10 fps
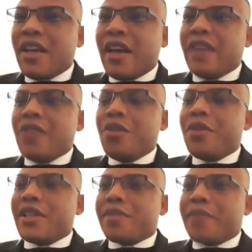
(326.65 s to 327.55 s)
And you would
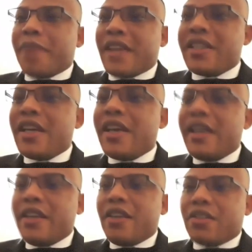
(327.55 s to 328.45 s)
expect
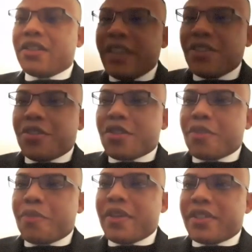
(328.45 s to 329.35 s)
any conscientious
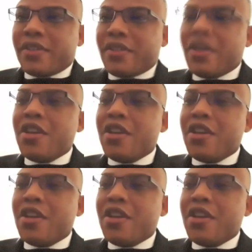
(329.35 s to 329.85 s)
person